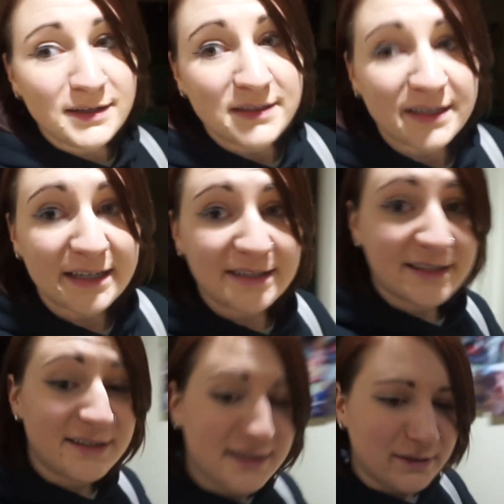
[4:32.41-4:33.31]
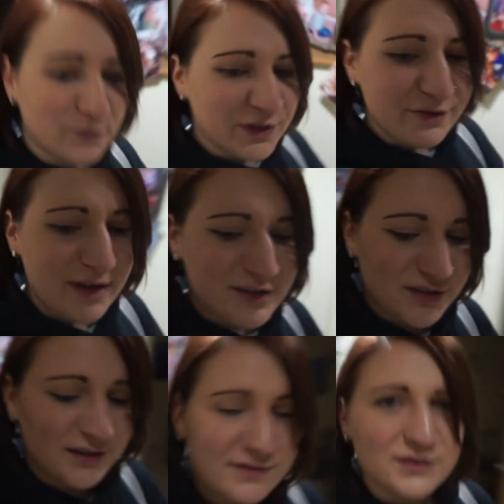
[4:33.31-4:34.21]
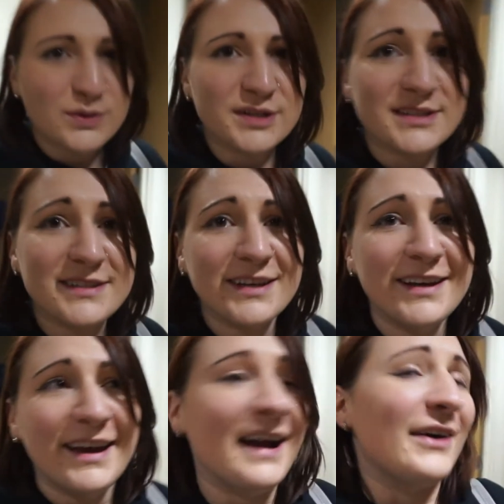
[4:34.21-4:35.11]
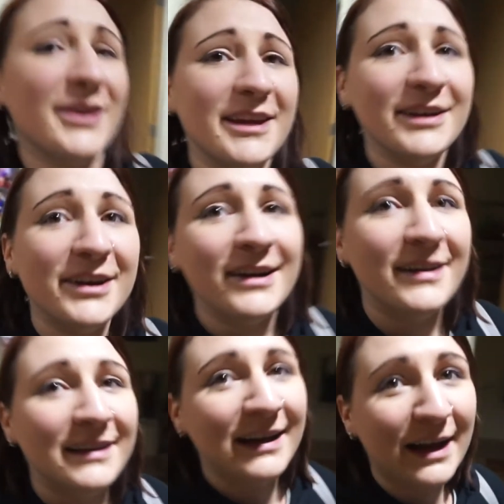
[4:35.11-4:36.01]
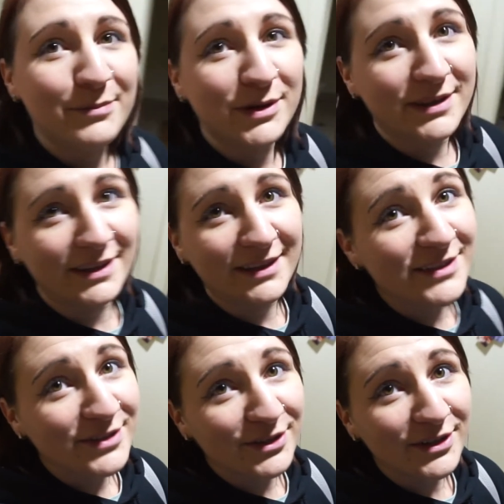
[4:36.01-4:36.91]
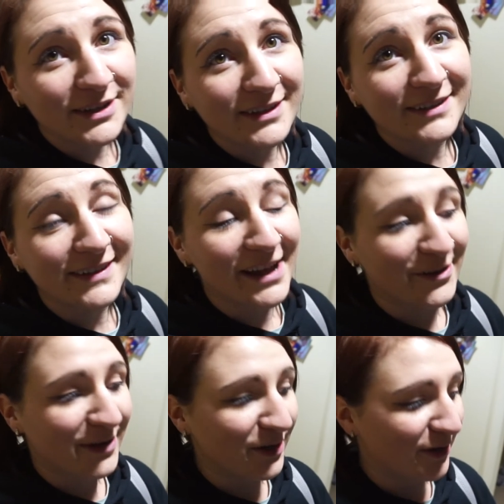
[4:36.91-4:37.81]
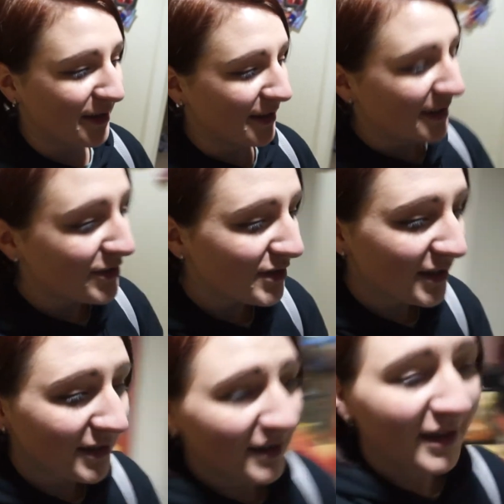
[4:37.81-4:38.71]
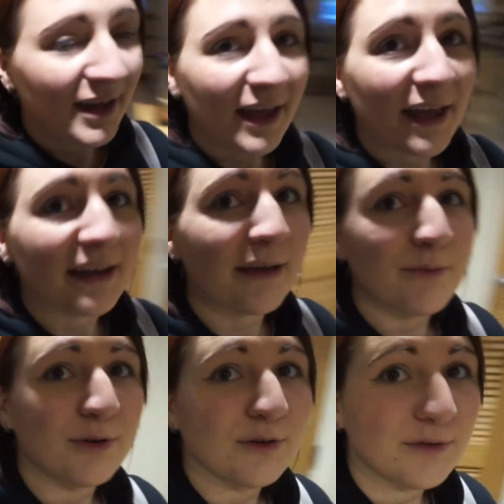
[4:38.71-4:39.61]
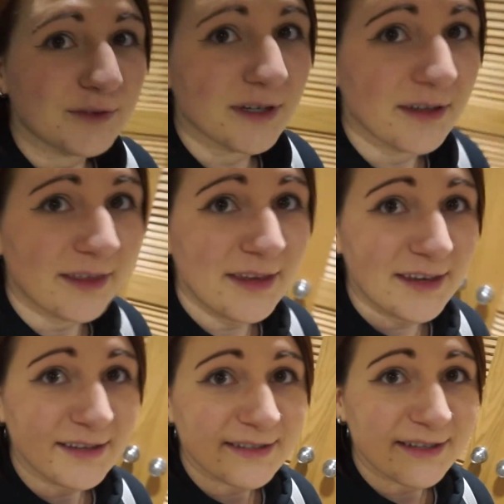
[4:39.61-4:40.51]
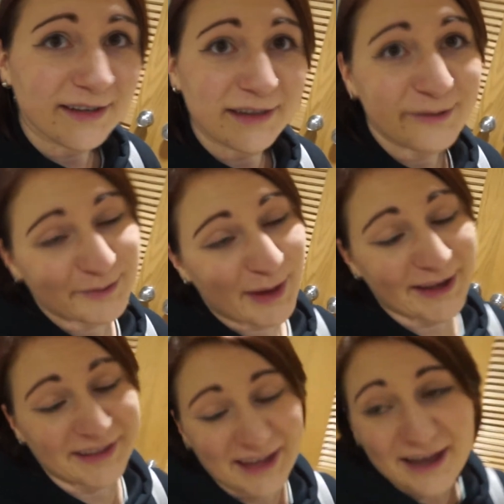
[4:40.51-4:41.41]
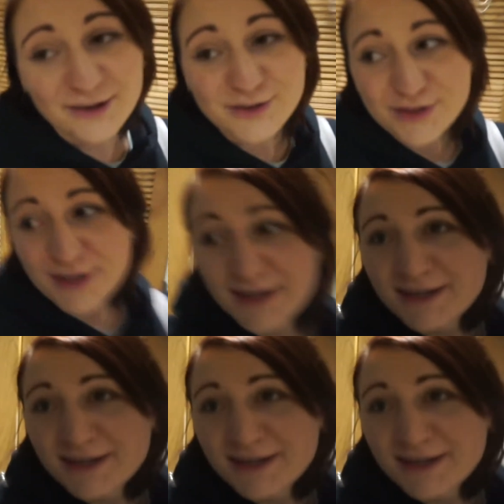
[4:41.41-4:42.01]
And I did some rearranging of sorts out here. I put the lizard now here in the kitchen. And I moved this that was behind the couch